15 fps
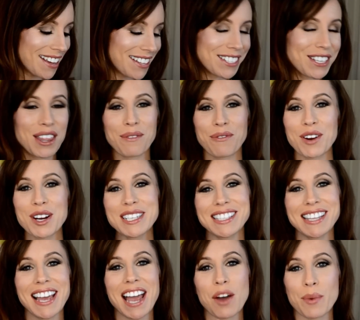So the first
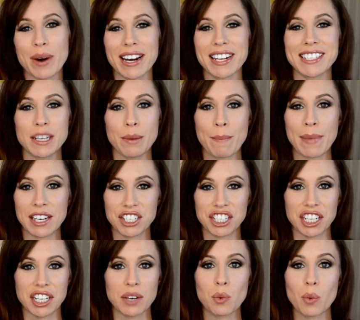thing I wanted to
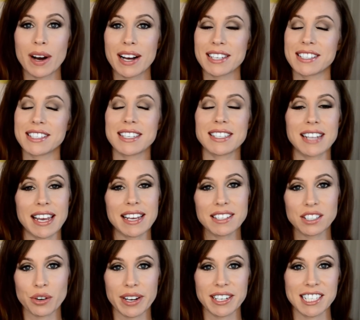mention was today is
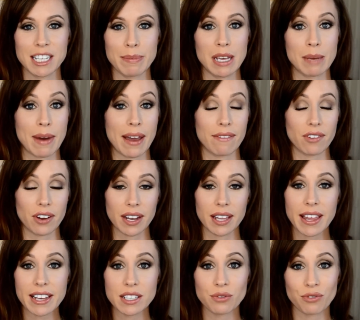going to be my very
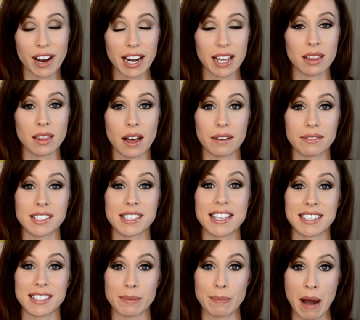last Friday Loves
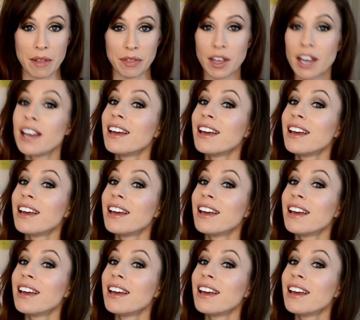this month